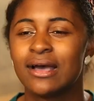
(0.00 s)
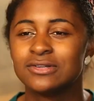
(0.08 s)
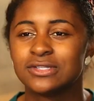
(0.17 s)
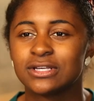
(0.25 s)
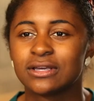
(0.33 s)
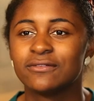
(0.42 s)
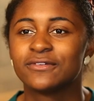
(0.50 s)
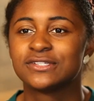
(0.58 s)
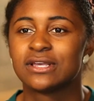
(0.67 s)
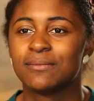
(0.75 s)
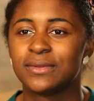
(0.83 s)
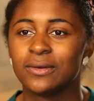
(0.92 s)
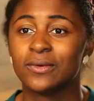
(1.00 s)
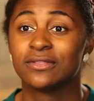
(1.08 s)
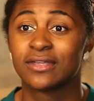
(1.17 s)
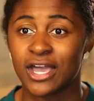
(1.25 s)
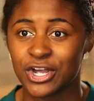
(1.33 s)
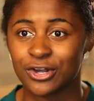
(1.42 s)
It's looking for something with
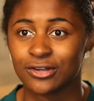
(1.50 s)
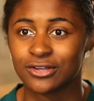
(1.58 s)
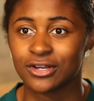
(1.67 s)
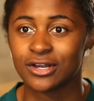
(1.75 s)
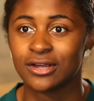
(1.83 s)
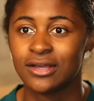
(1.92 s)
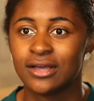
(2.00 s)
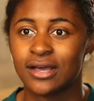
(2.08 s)
character.